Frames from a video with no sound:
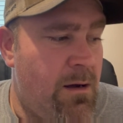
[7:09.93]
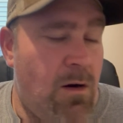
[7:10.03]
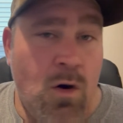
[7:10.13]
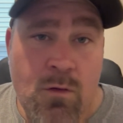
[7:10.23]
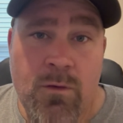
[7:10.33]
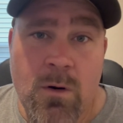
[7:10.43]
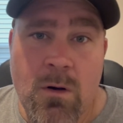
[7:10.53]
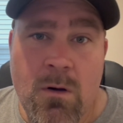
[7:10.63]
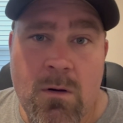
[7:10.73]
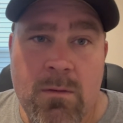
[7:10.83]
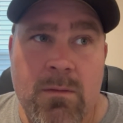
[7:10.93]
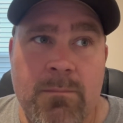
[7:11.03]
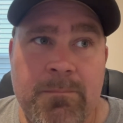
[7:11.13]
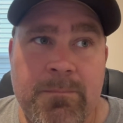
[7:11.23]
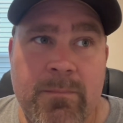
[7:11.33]
Overall,
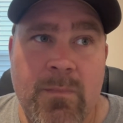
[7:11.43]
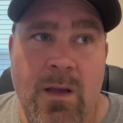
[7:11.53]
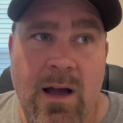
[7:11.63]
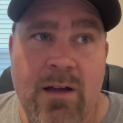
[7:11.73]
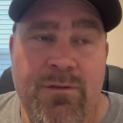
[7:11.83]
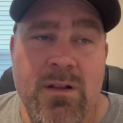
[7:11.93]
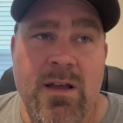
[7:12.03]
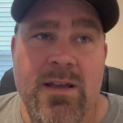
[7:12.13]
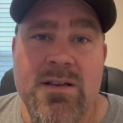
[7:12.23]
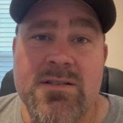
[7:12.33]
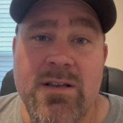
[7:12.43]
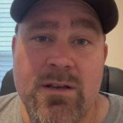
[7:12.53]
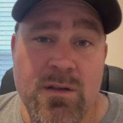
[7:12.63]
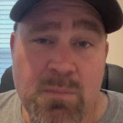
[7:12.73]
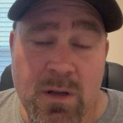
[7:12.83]
I feel like it is a
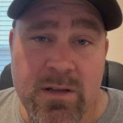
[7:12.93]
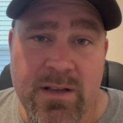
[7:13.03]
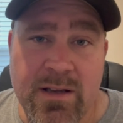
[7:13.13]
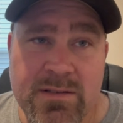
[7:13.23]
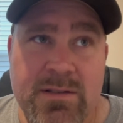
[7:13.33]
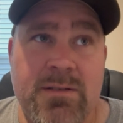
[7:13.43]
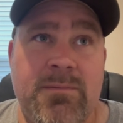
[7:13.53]
good blood test.